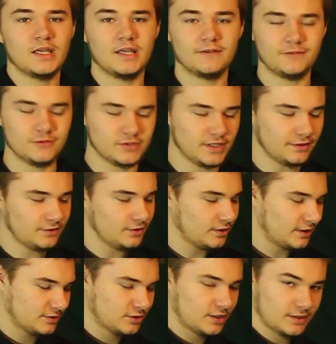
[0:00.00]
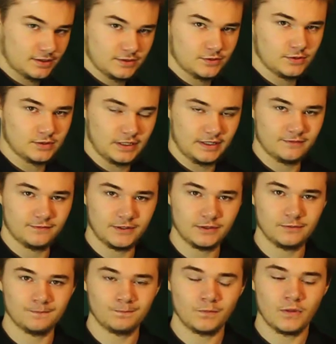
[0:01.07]
If you send your electronics to a
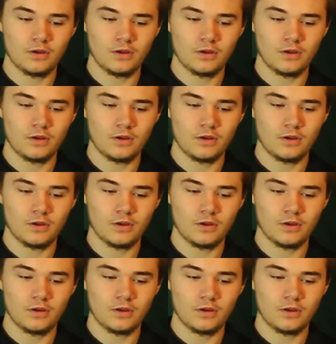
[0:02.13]
landfill,